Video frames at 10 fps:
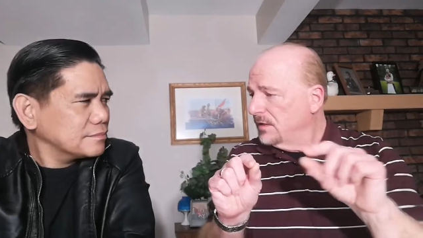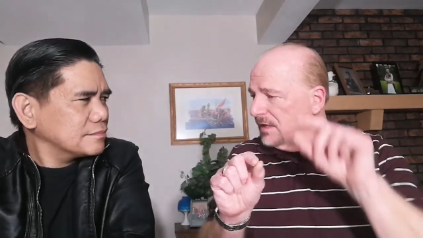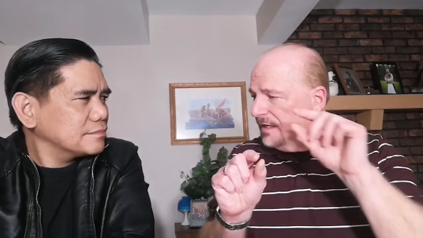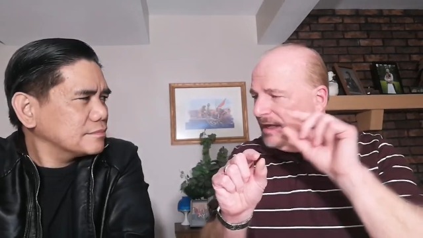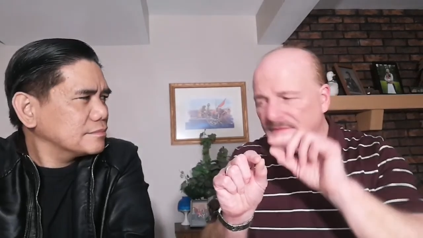
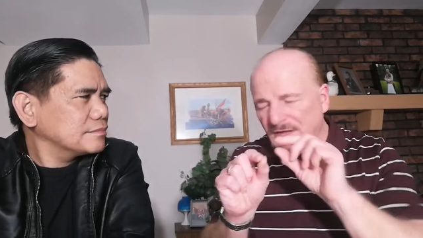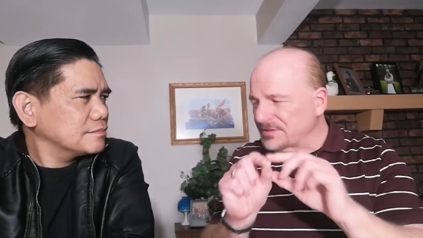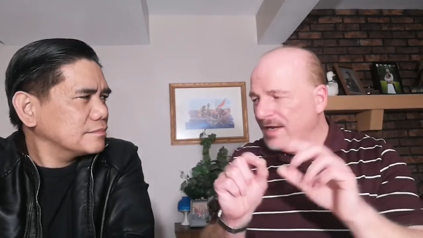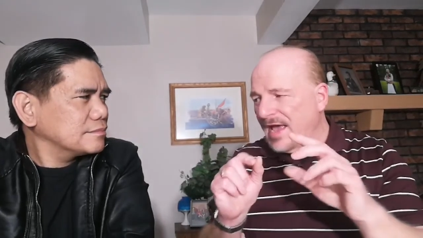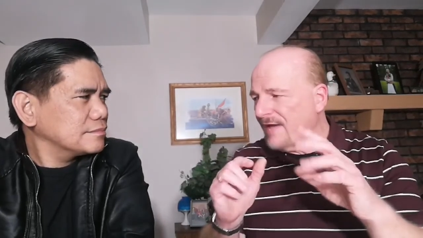Speaker 1: he
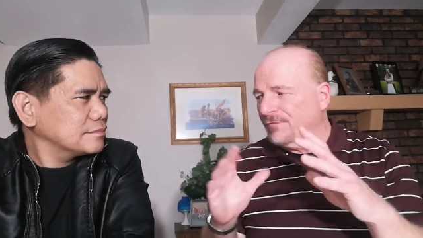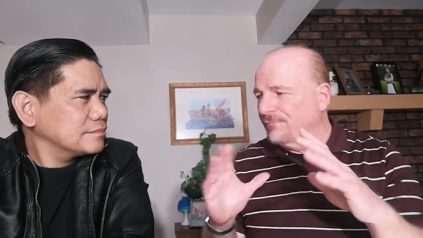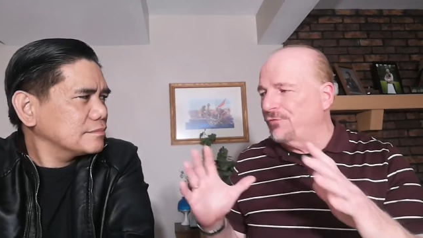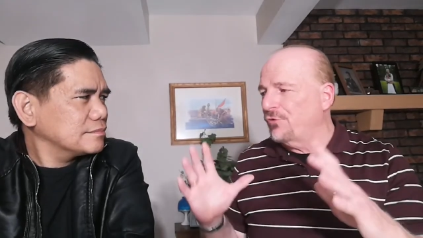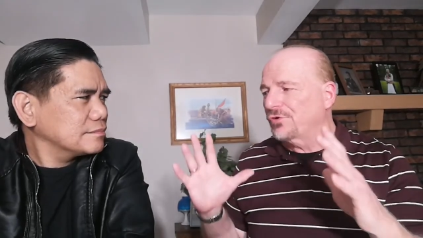doesn't have a
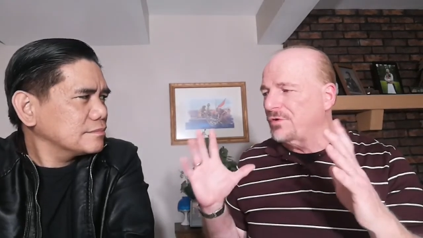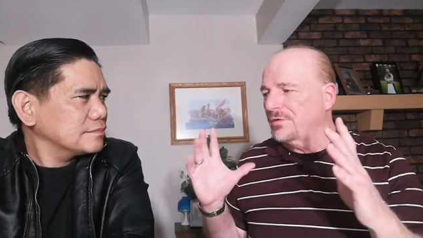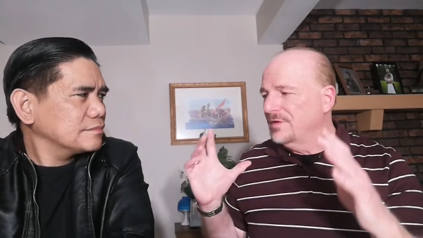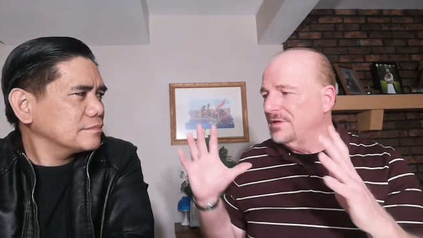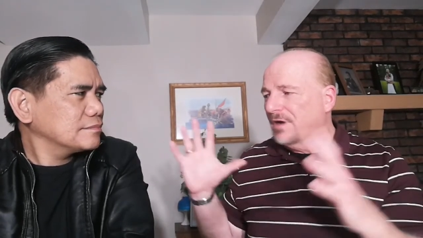full
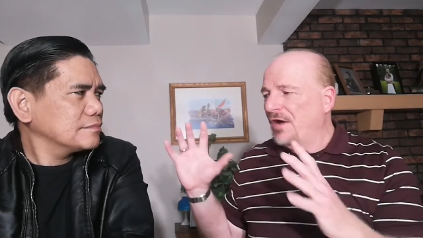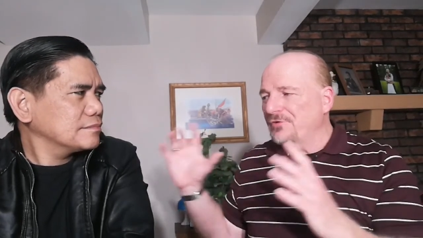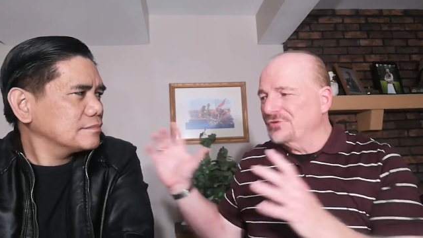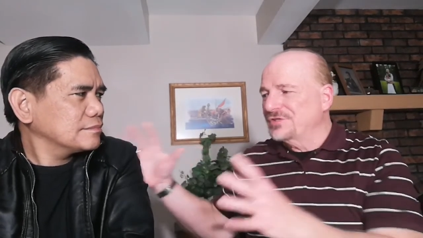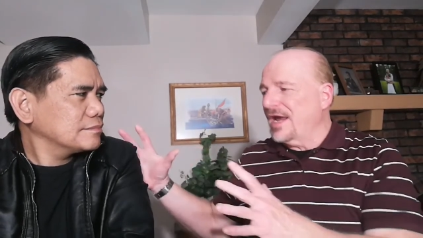
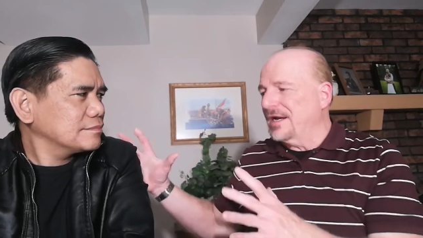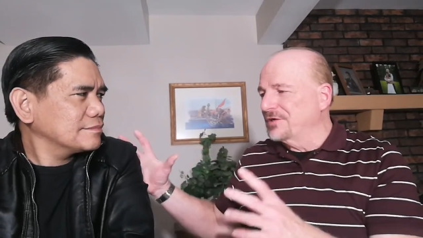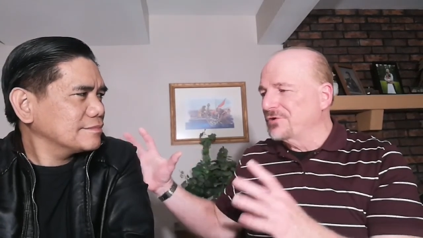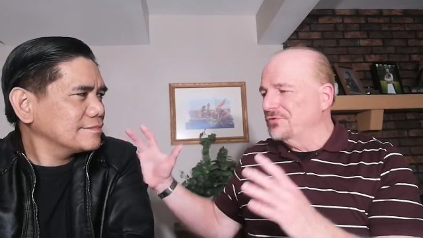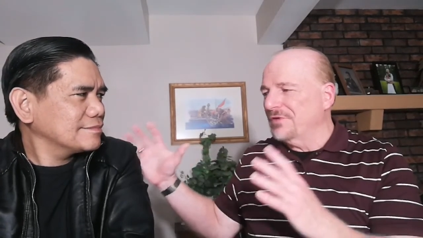
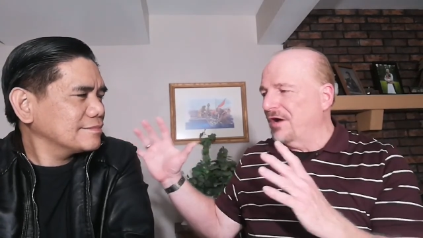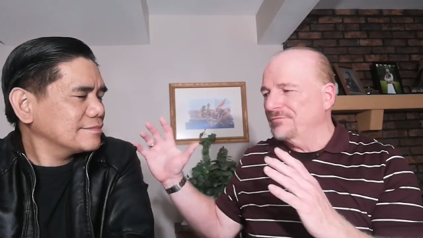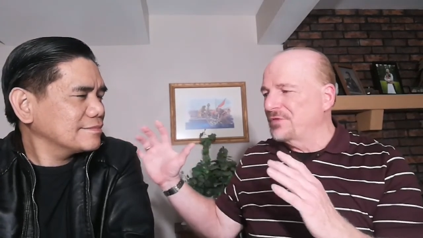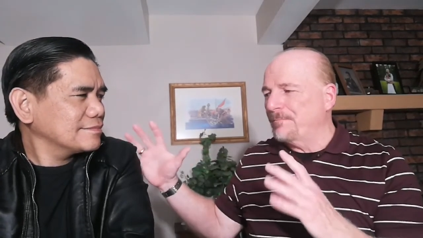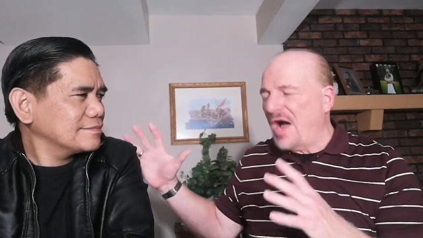understanding
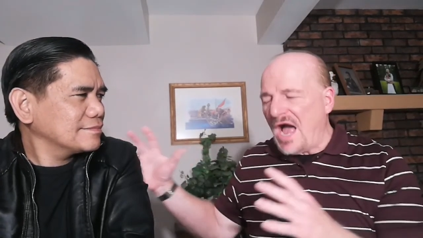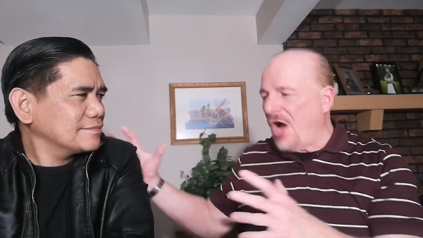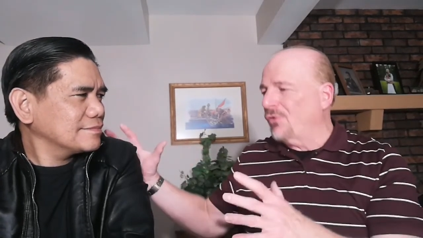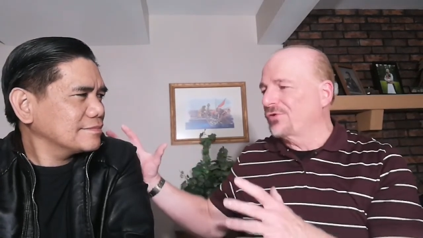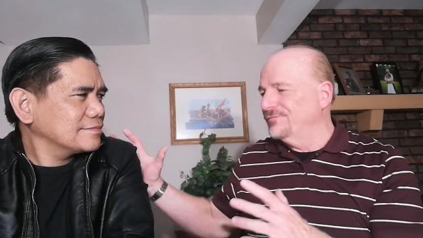of the
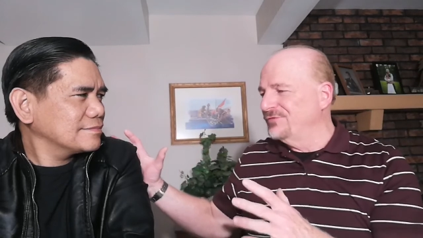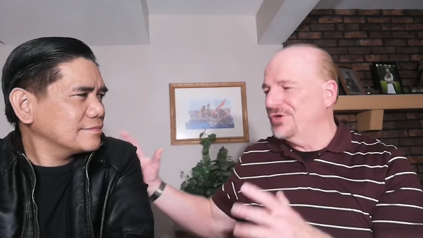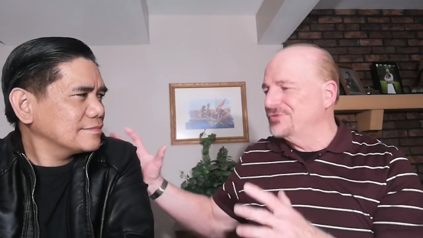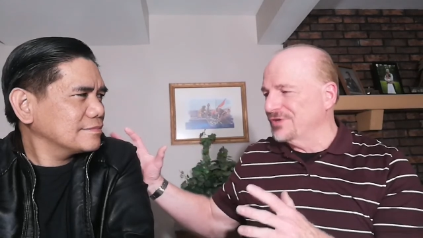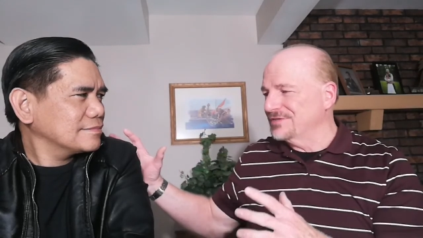power of
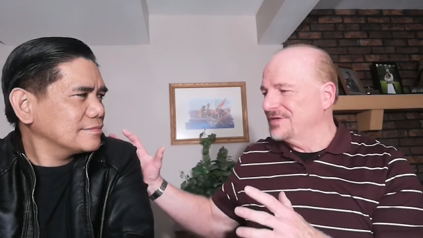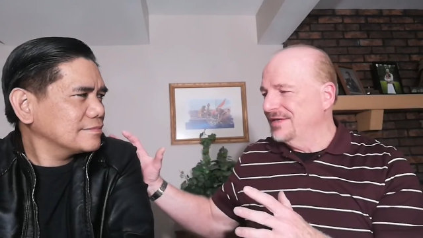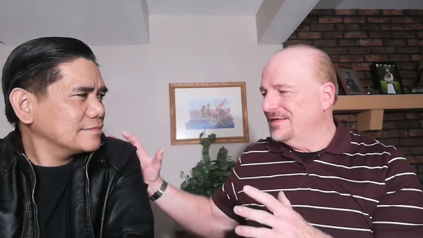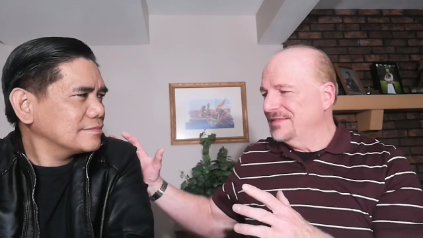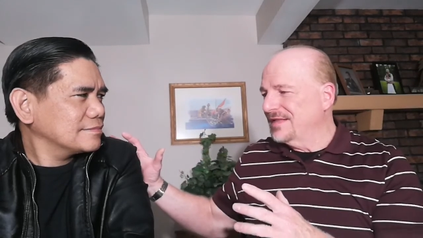Jesus,
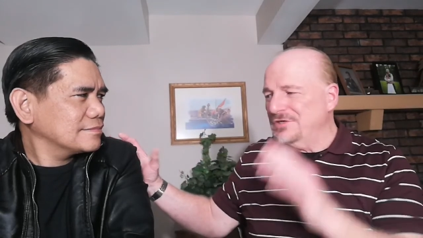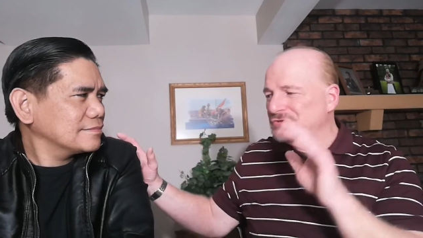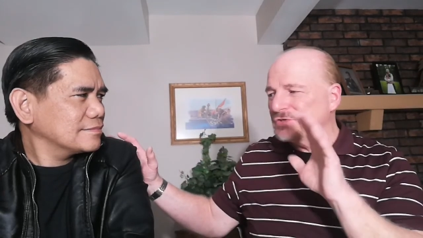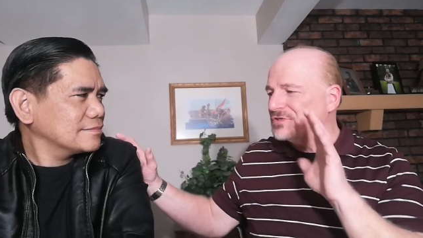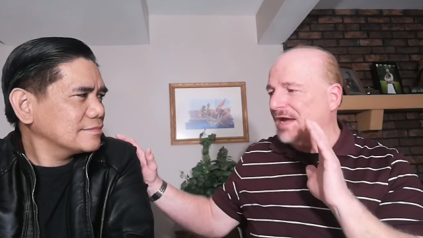that he
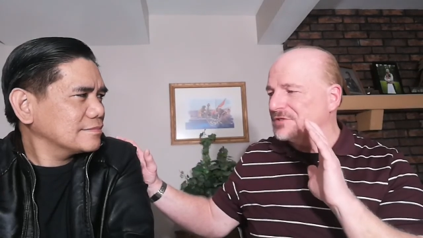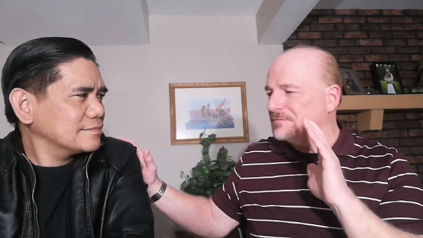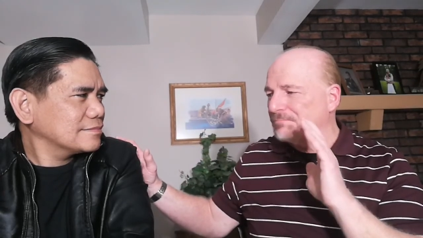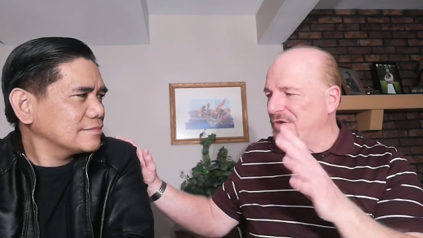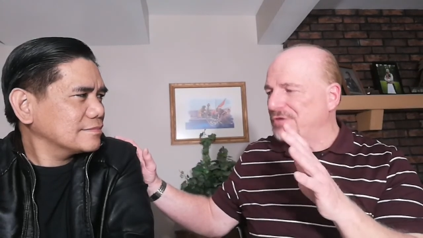just got to
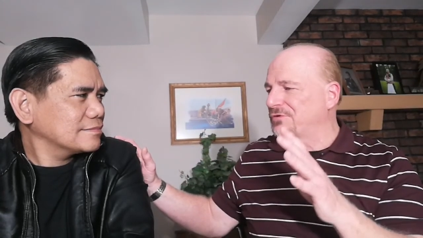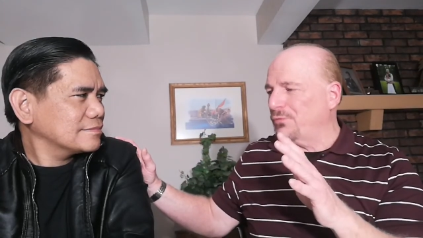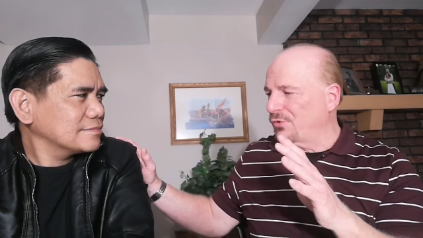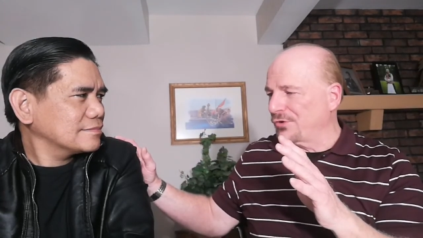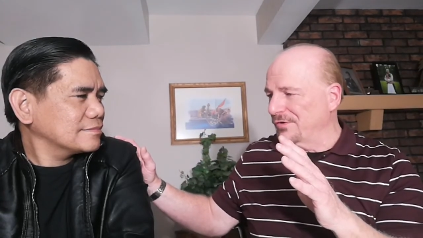speak the
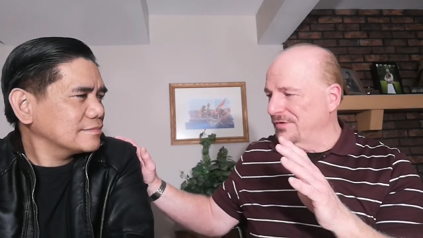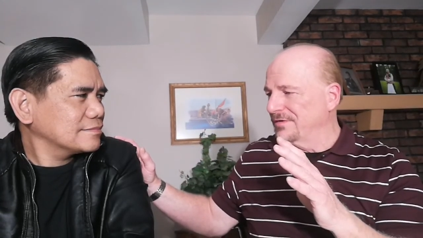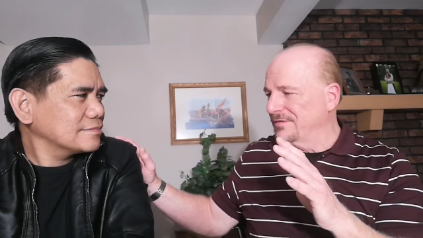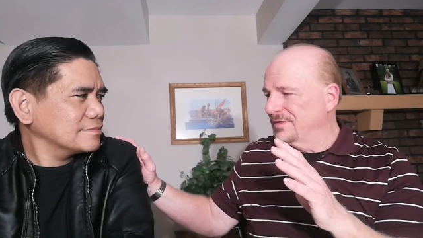word.